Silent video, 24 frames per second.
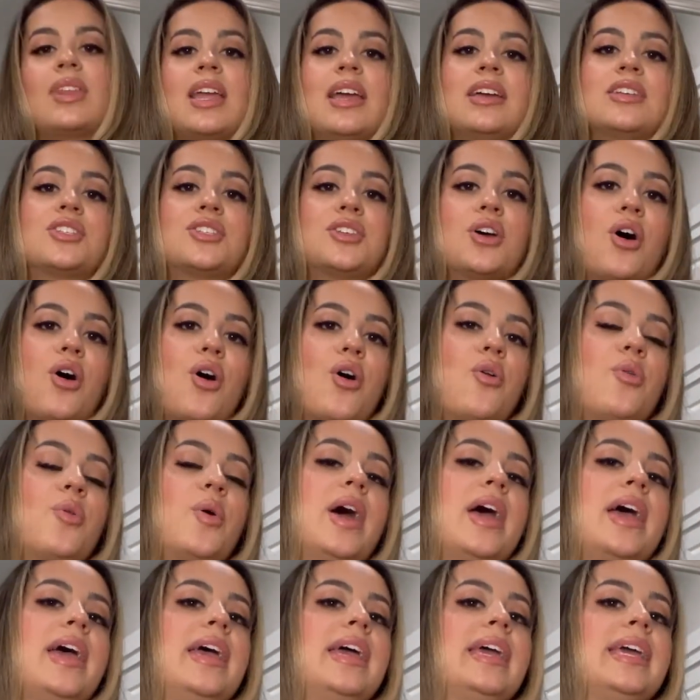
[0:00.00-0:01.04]

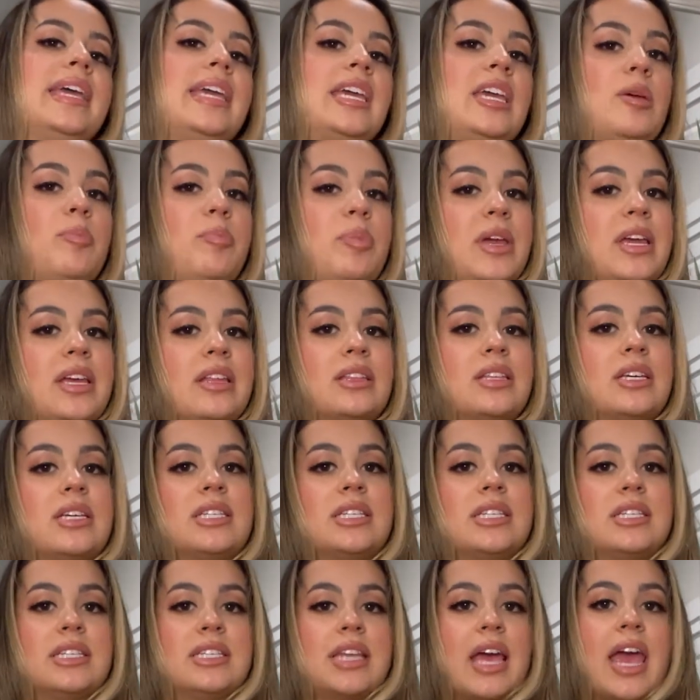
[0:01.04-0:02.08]
So keeping the
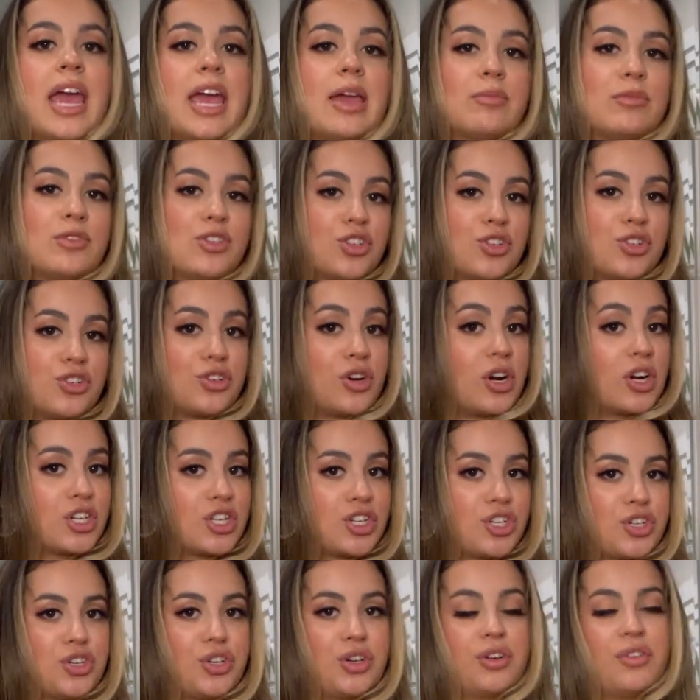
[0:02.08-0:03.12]
same
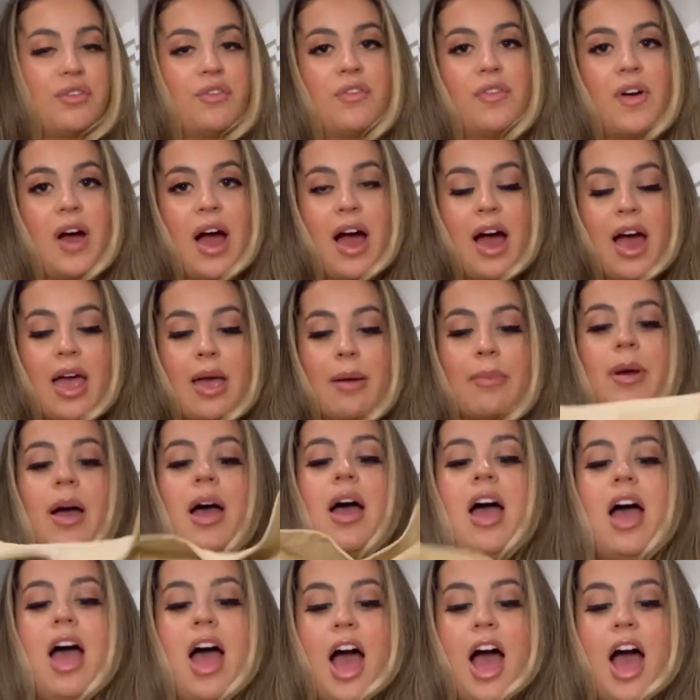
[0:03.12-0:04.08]
structured vibe,